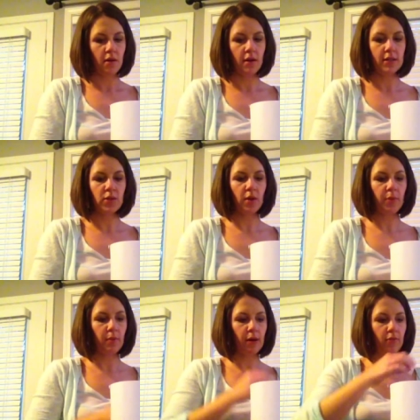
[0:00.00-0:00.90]
Alright, so I'll
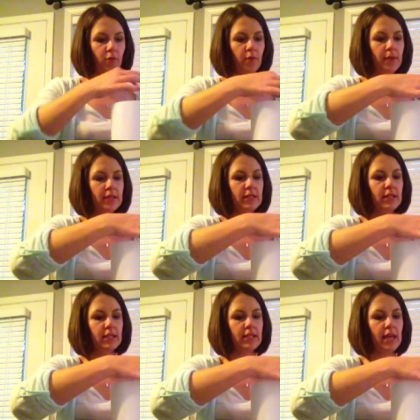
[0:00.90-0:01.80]
put about four pieces
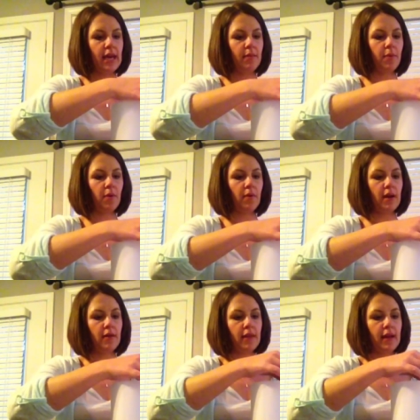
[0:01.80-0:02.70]
of tape
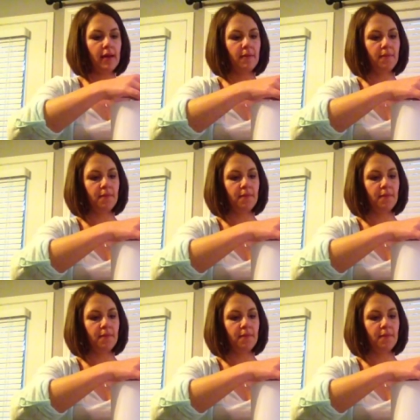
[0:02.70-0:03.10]
around that.